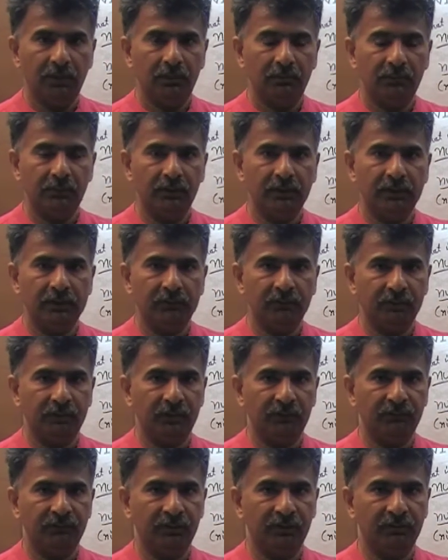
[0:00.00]
putting the
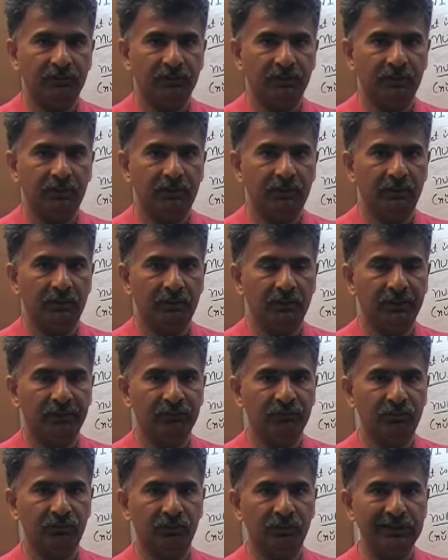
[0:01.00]
pronunciation
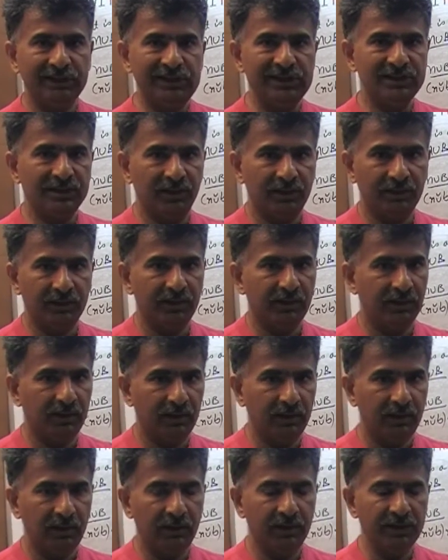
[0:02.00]
next to each letter,
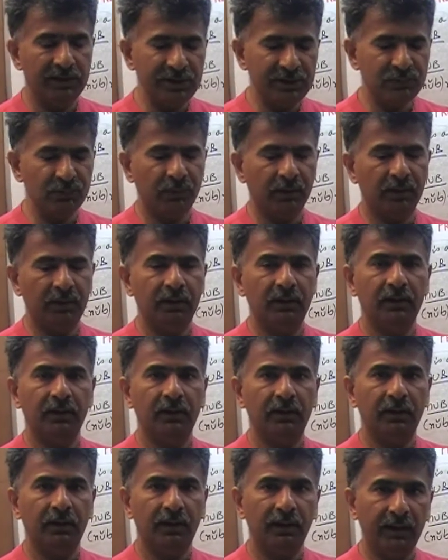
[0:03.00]
uh, each word,
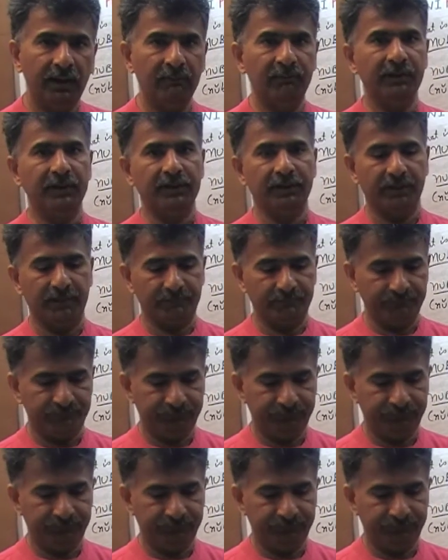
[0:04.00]
every time.